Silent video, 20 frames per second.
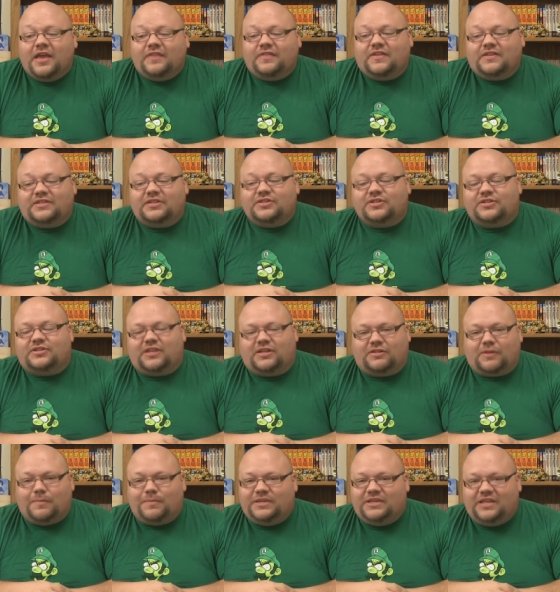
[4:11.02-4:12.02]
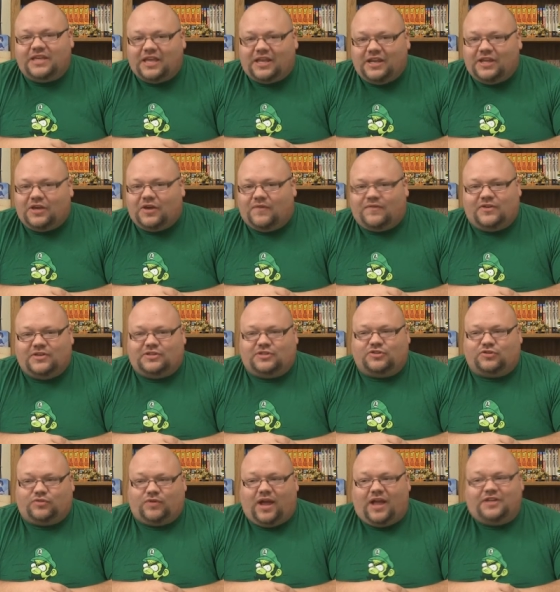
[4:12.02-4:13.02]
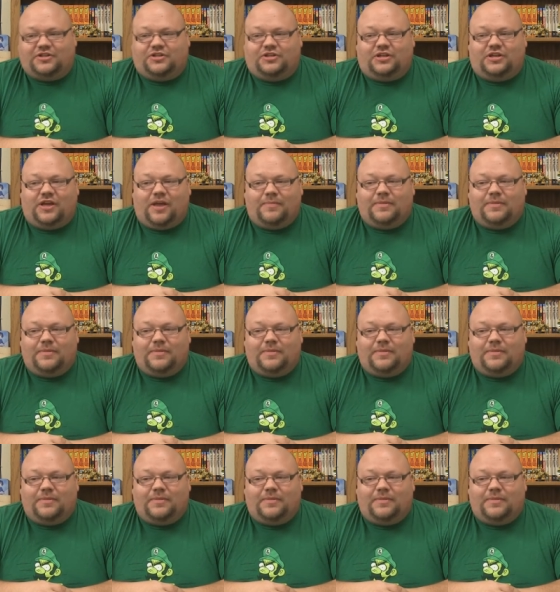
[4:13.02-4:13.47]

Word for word: this is just like the beginning of his tragedy.